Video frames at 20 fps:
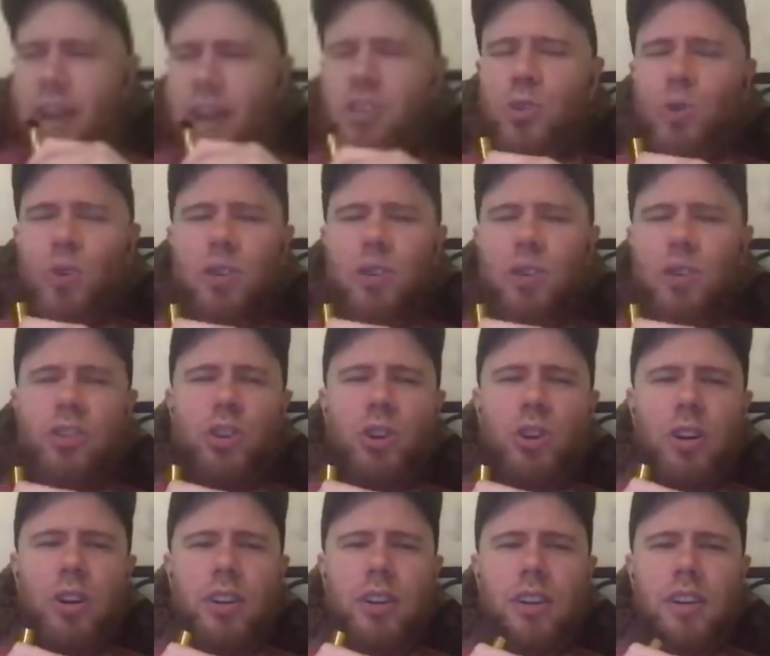Jordan, you
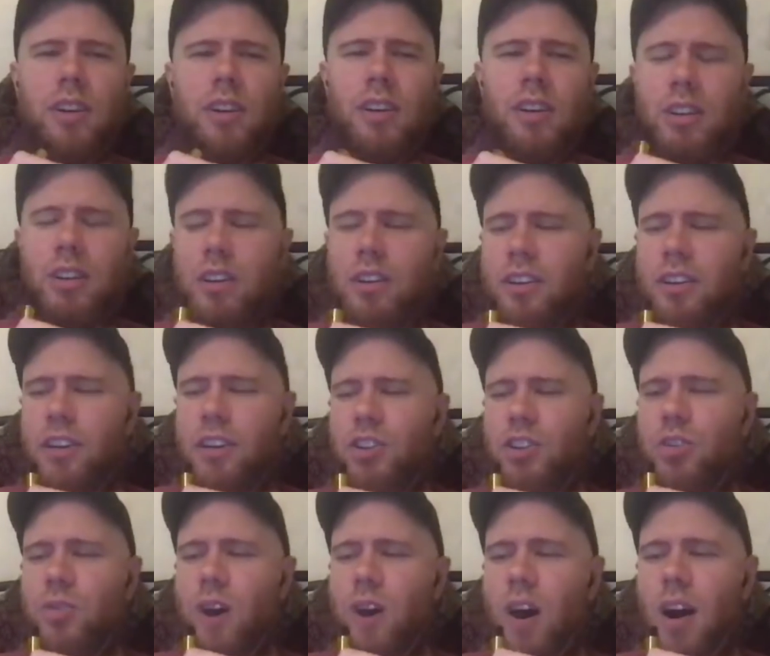gotta can you
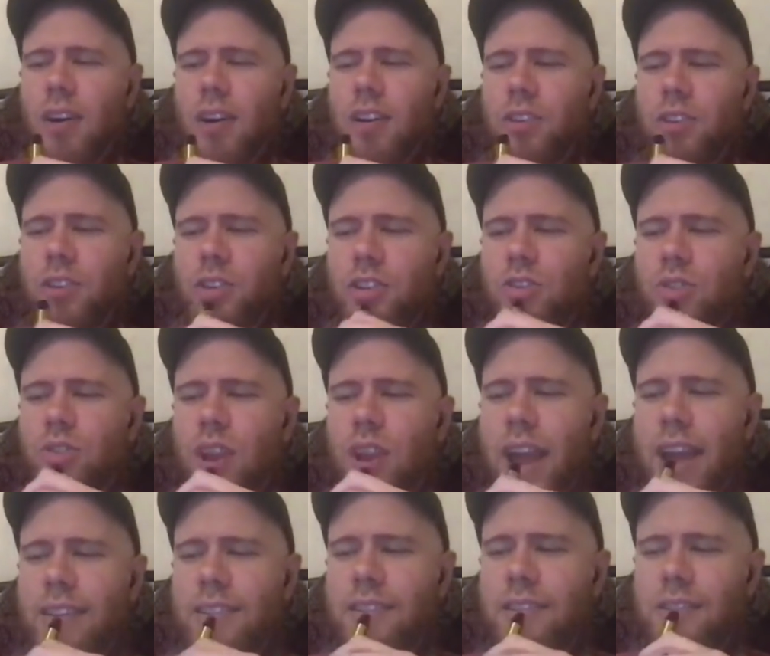
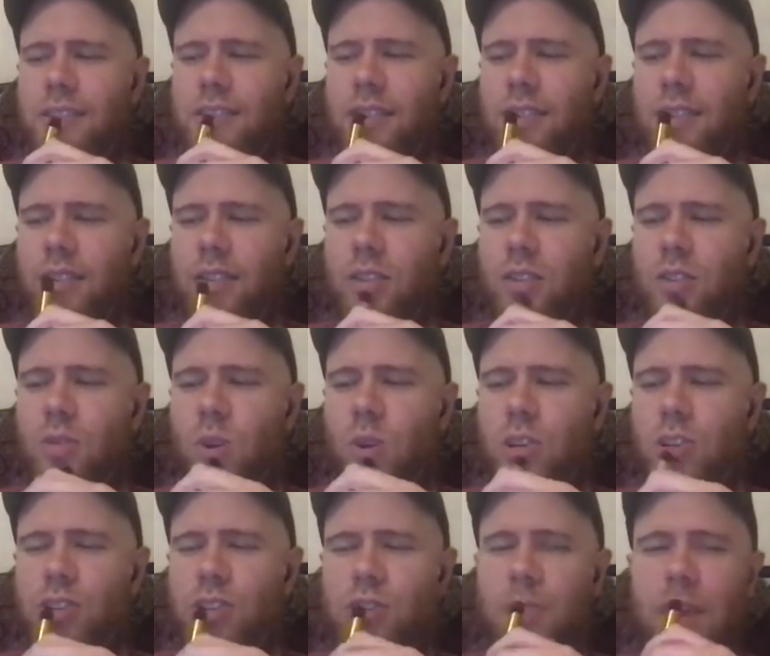answer
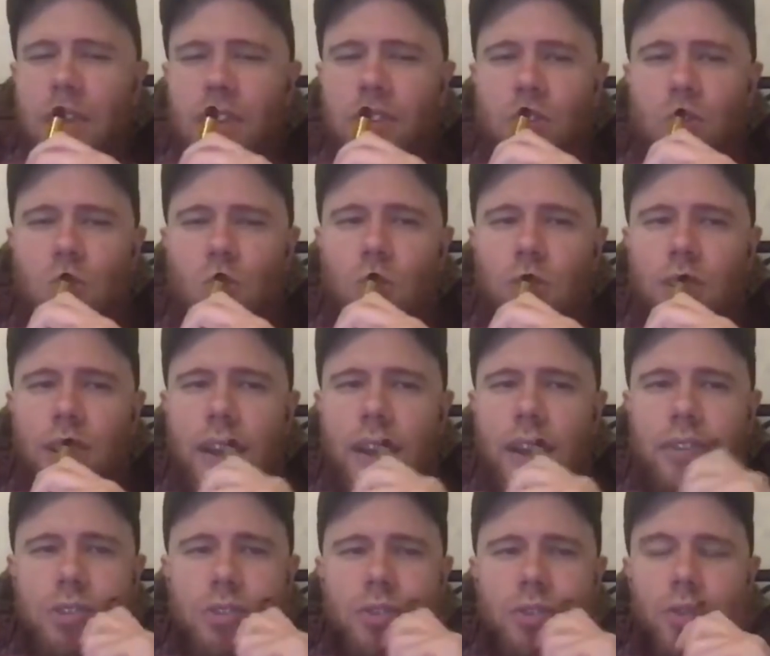questions about the court case
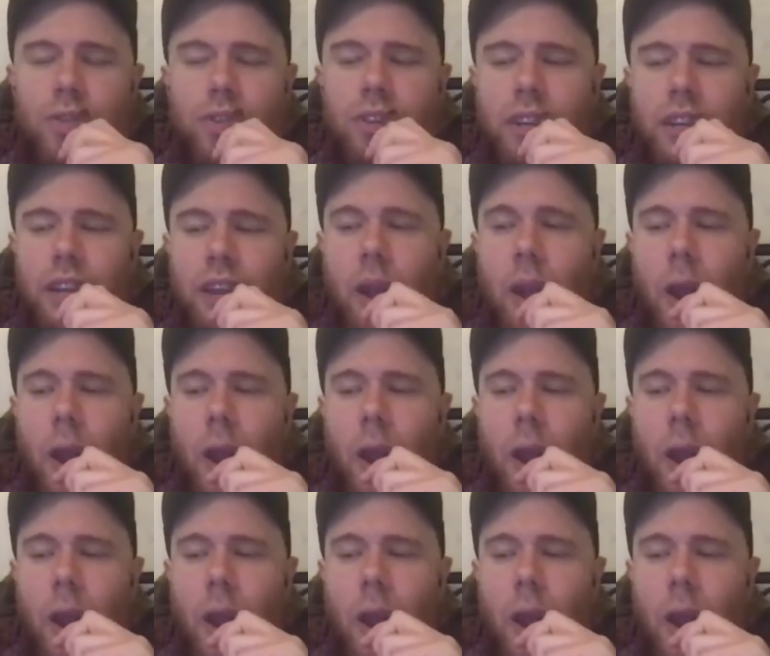or not really?